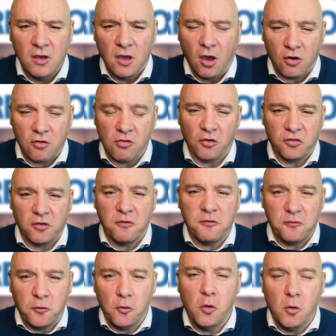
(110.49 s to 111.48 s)
across the
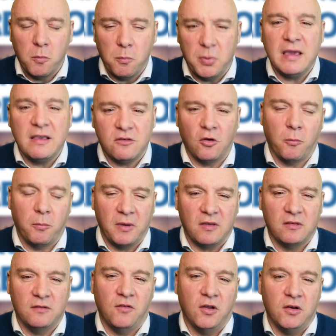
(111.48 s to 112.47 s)
four big
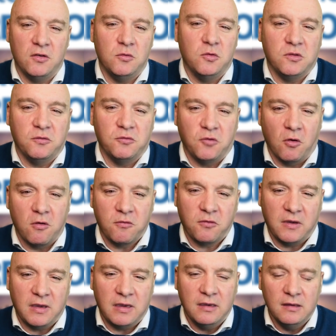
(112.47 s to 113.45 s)
topics of underwater
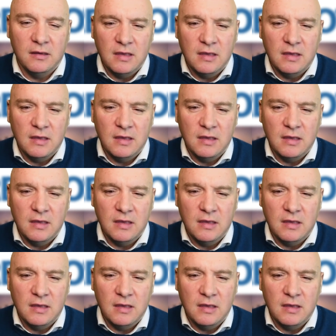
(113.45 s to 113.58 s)
photography.